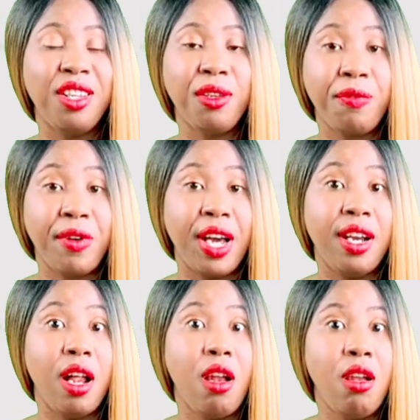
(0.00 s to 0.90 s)
to
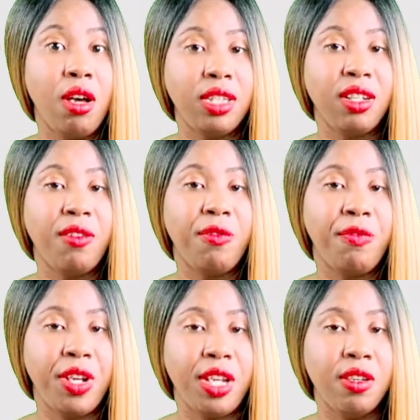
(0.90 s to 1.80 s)
find a lot of
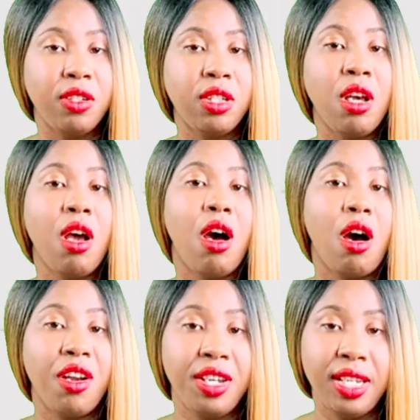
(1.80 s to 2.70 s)
videos
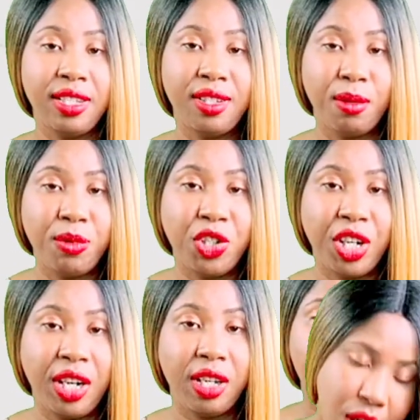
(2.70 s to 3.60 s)
on this
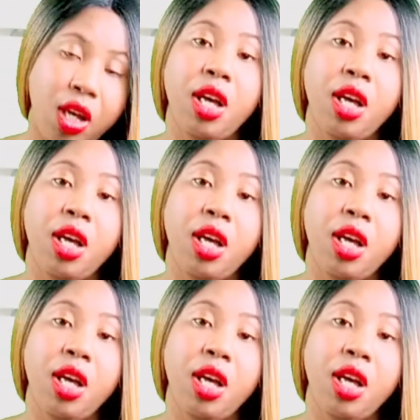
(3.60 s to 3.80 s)
subject.